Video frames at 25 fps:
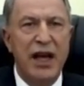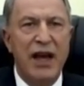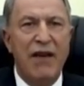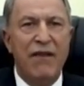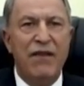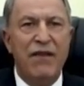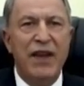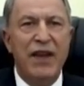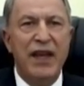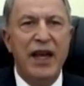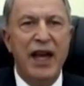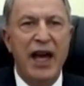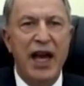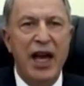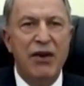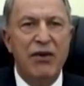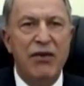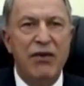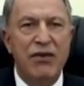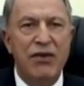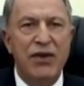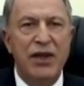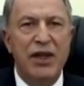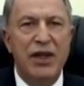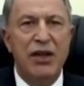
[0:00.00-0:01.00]
we
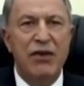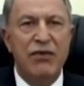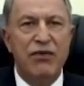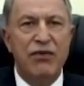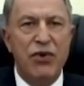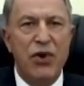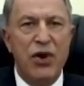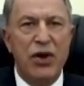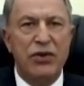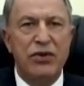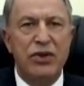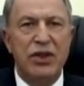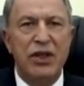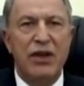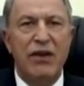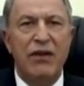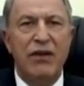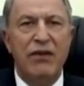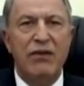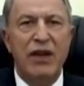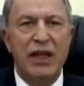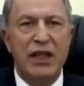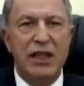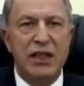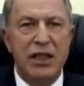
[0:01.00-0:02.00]
have worked
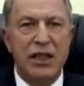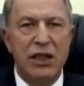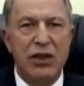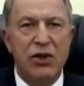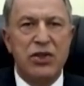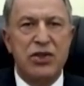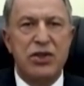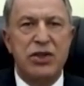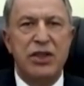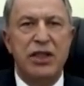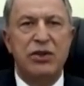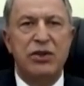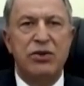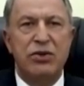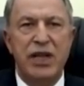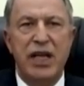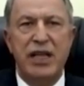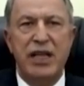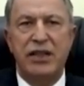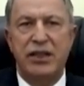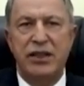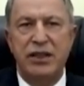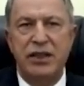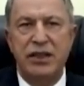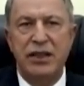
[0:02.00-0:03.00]
very closely
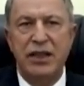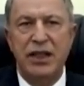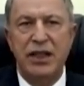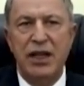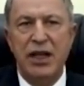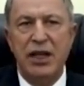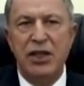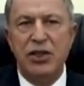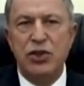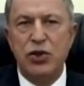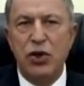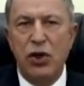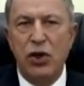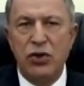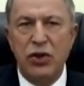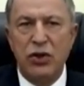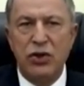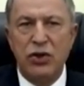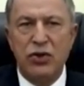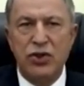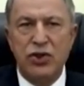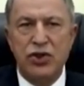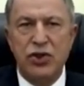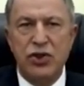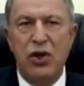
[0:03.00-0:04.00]
together, shoulder
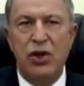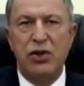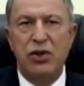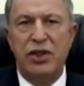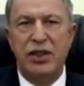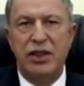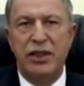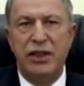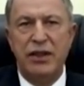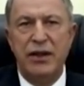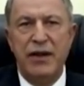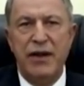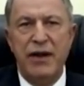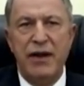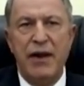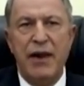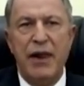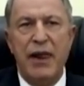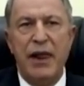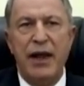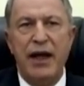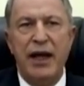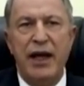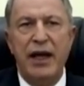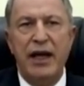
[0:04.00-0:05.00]
to shoulder.
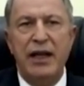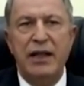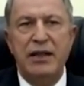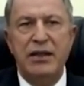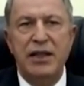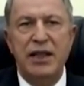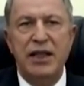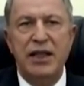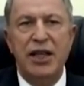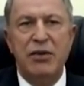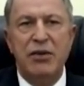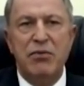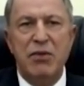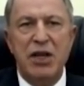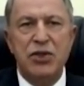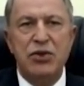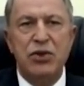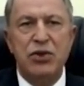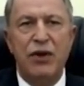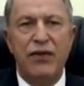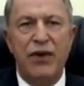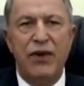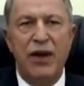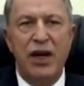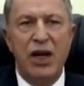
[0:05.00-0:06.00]
And much
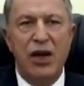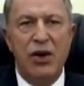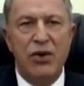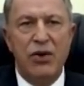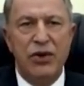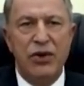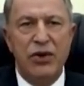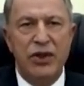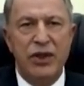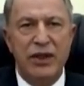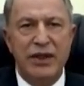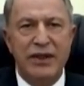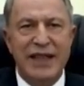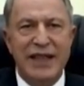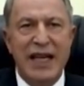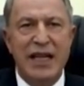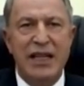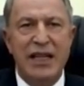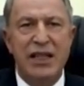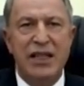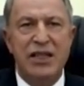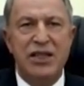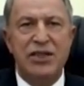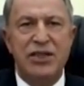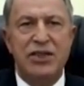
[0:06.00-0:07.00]
of our
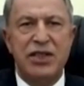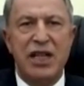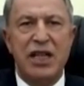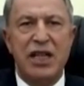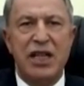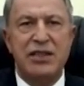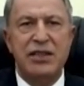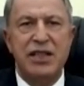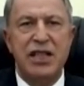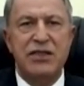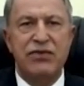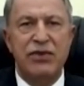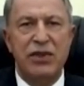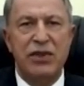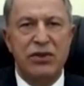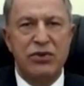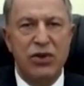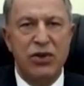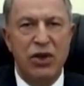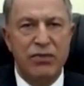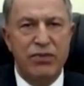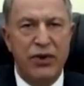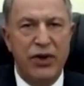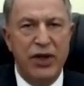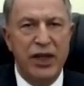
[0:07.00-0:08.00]
daily successful
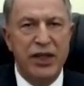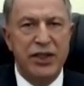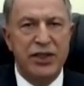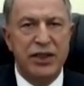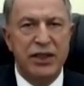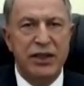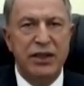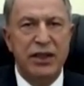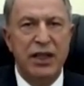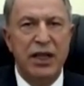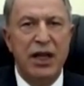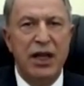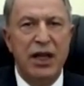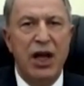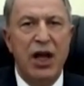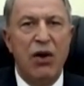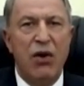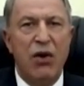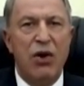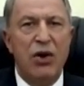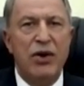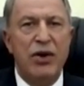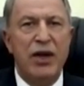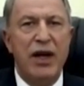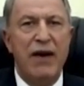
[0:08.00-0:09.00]
cooperation
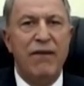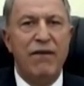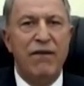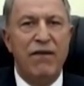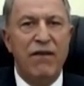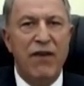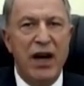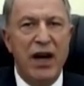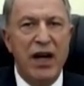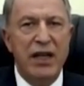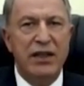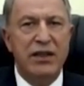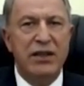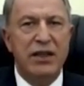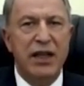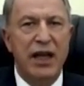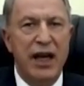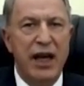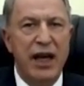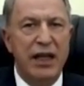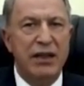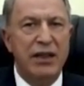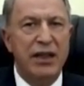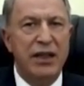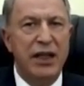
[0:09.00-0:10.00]
on a wide
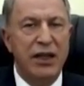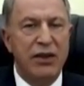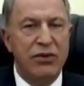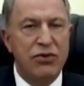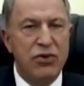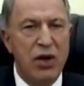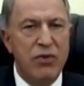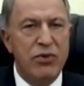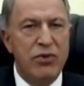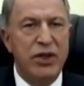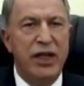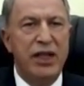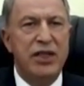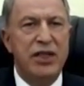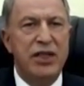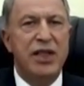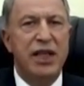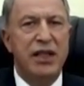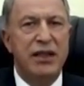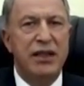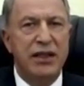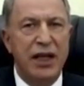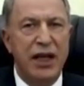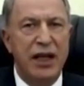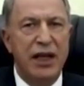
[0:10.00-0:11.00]
and common
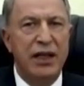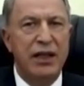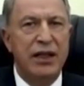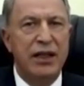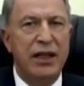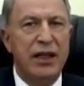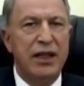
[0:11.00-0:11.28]
agenda